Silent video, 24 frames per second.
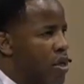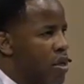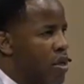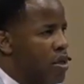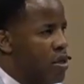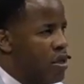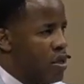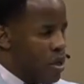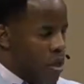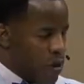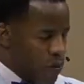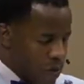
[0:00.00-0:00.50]

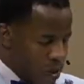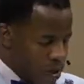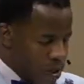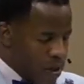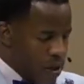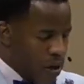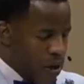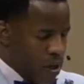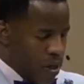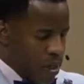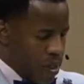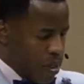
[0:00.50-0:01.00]
Today we're
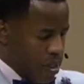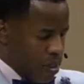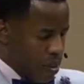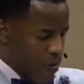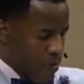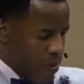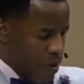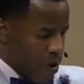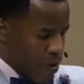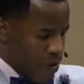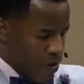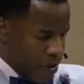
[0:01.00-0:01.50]
talking
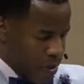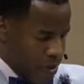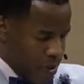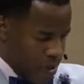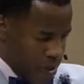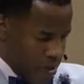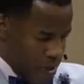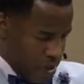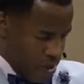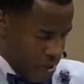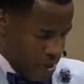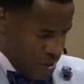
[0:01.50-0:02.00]
about
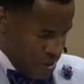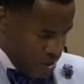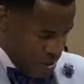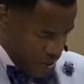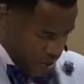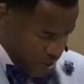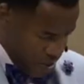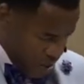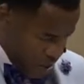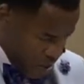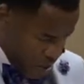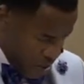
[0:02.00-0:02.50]

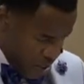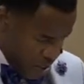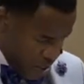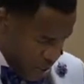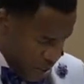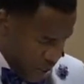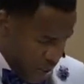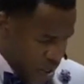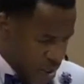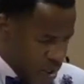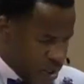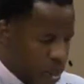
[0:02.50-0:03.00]

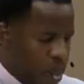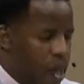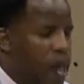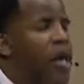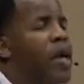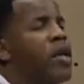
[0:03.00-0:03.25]
the